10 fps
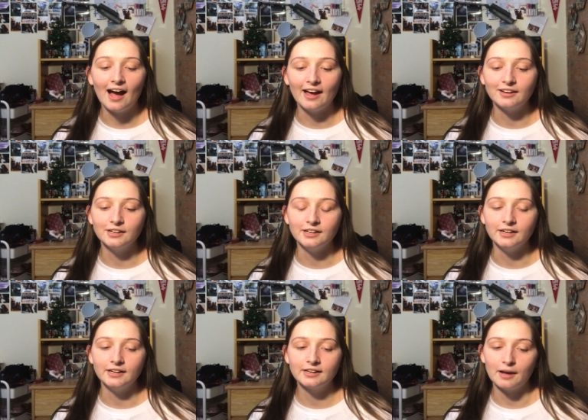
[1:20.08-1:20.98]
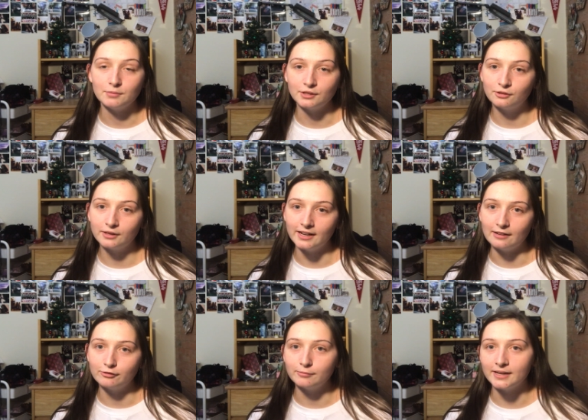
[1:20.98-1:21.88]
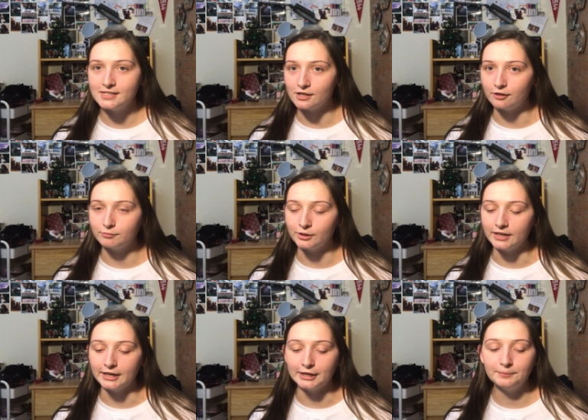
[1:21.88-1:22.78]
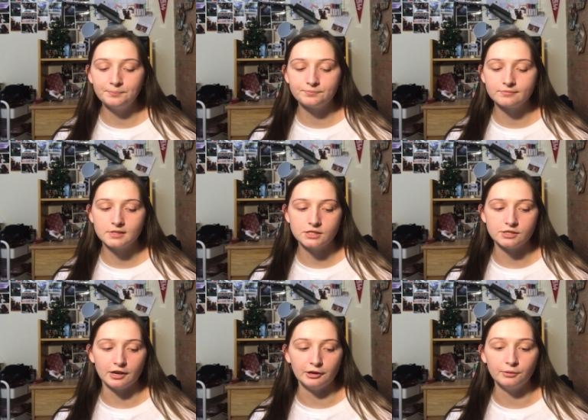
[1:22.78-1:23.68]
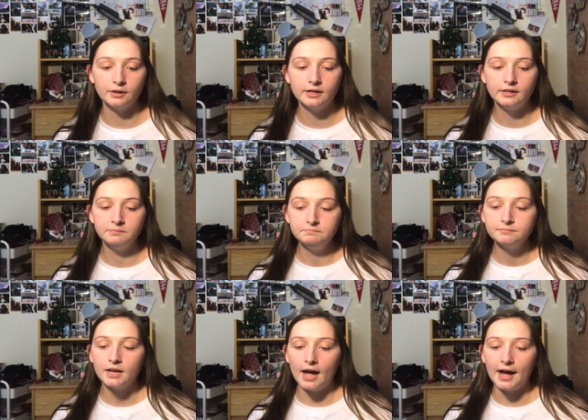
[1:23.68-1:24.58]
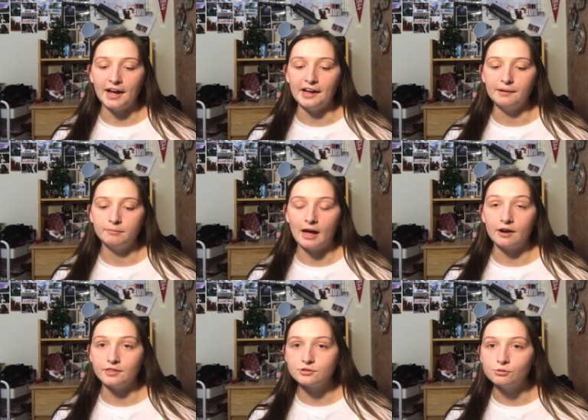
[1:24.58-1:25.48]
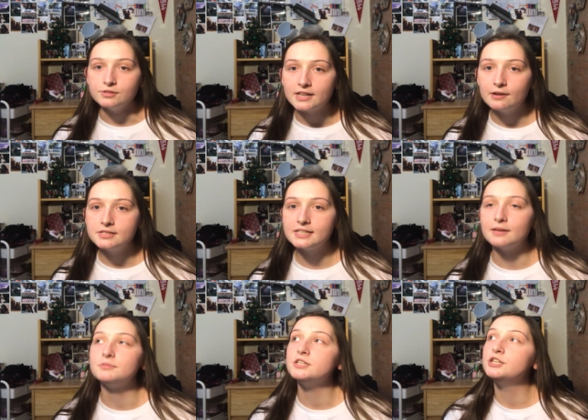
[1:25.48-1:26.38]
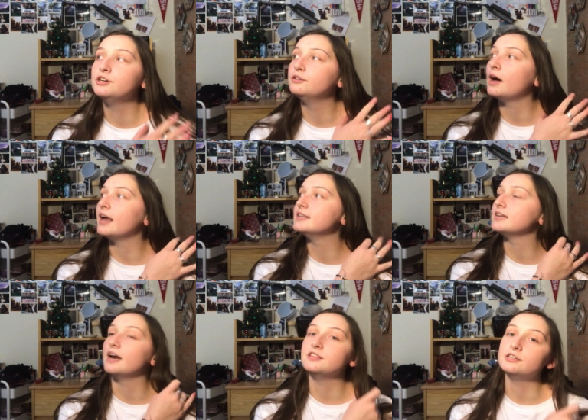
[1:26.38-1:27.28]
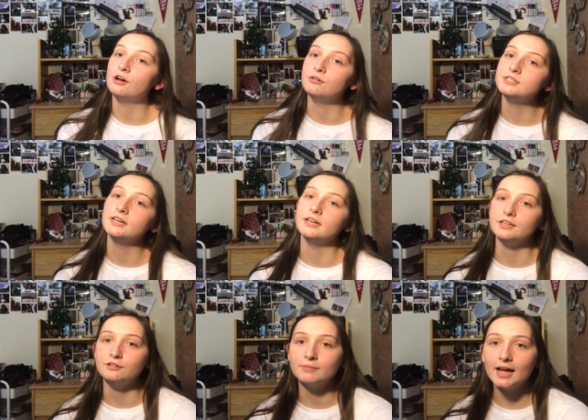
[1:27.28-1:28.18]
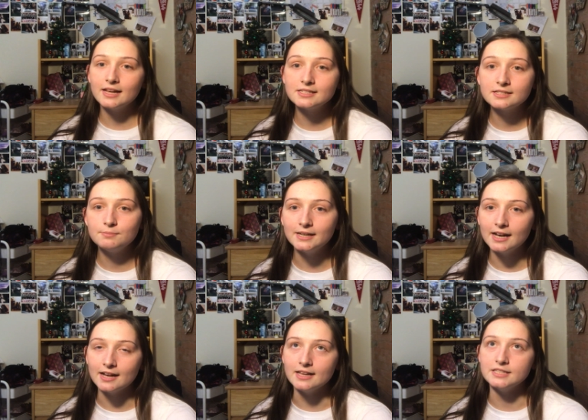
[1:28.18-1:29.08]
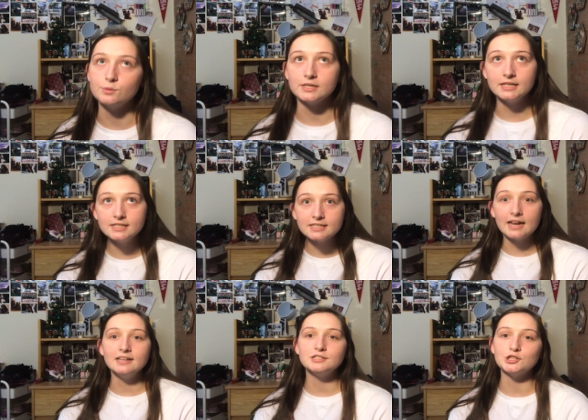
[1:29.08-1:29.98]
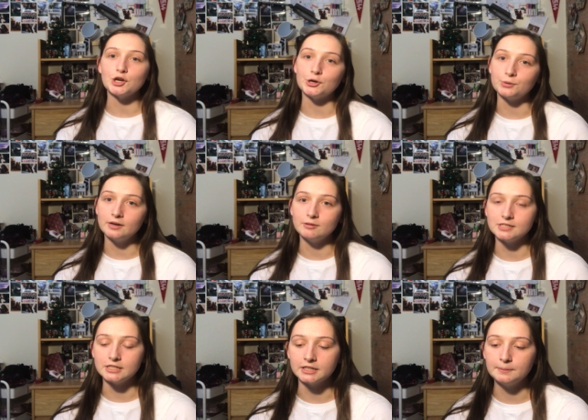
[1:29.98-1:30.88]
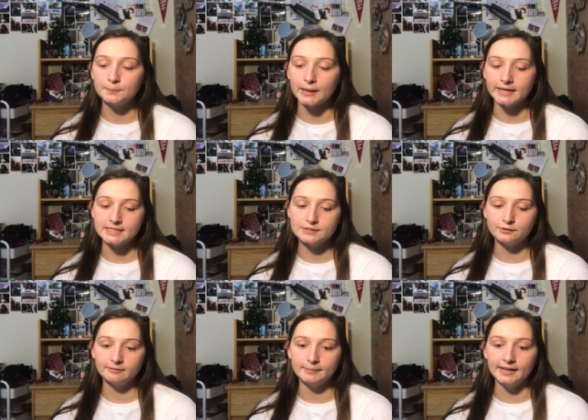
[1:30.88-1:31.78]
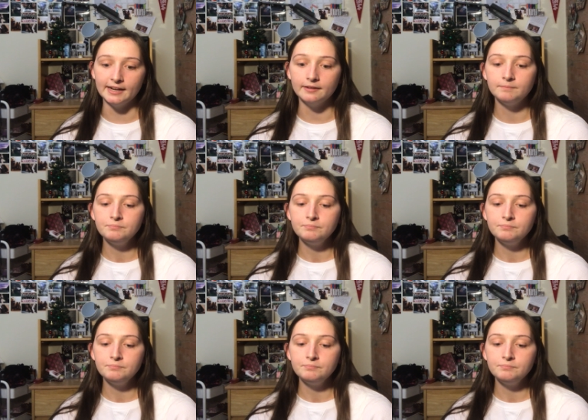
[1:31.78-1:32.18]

I could come to Cornell for my sophomore year. So out of the schools that I was accepted to, I decided to go to UMass because it was in-state, so it was a good price for me,